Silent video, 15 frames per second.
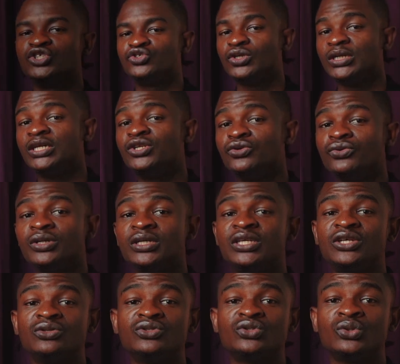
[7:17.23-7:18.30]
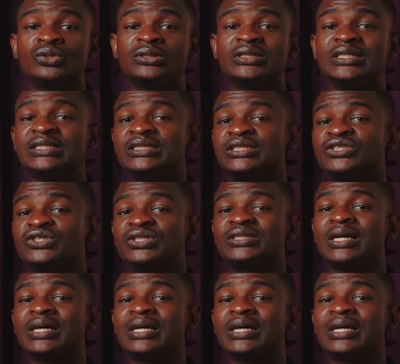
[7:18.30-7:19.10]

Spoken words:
Trading during Q zones isn't just